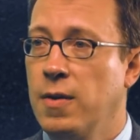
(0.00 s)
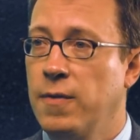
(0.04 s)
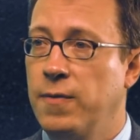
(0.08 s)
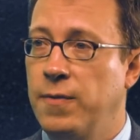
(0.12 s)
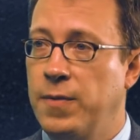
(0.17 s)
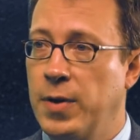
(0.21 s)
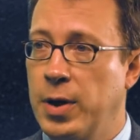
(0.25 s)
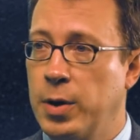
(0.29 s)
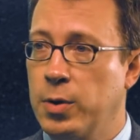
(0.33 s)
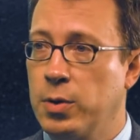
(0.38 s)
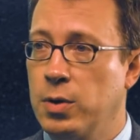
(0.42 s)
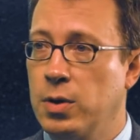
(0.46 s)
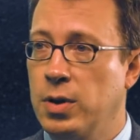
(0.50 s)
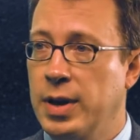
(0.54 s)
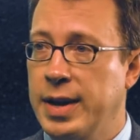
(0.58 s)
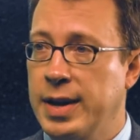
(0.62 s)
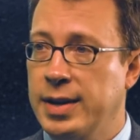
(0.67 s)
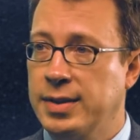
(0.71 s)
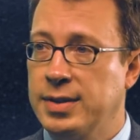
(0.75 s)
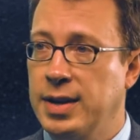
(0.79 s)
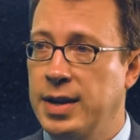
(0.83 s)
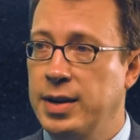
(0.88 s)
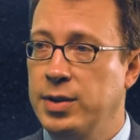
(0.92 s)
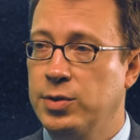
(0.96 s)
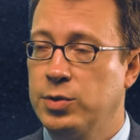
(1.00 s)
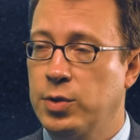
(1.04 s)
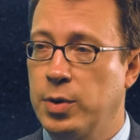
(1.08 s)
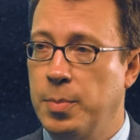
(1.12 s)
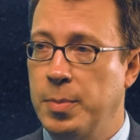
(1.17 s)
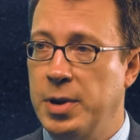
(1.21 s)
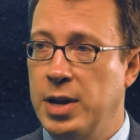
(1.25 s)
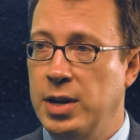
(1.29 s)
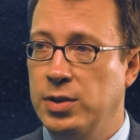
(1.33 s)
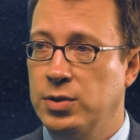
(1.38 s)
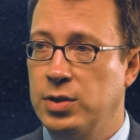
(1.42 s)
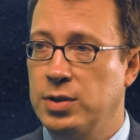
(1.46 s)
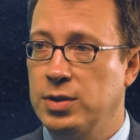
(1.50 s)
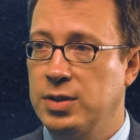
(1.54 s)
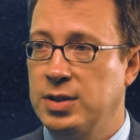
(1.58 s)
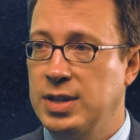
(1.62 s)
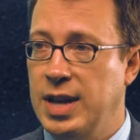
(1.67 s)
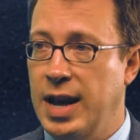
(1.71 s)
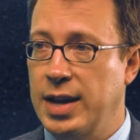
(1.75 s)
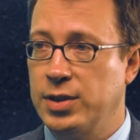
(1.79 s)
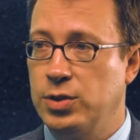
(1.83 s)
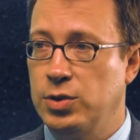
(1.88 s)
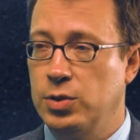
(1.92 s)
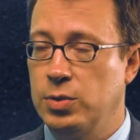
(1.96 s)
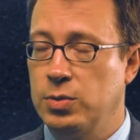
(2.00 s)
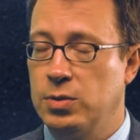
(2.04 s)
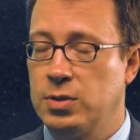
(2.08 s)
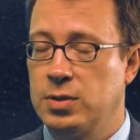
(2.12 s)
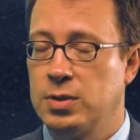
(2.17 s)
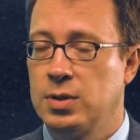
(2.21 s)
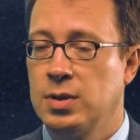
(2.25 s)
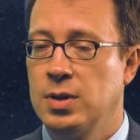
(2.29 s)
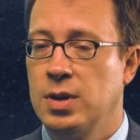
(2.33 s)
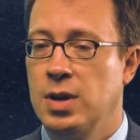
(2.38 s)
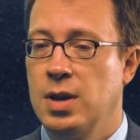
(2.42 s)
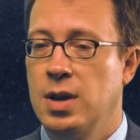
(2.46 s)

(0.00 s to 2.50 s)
federal anti-discrimination statutes.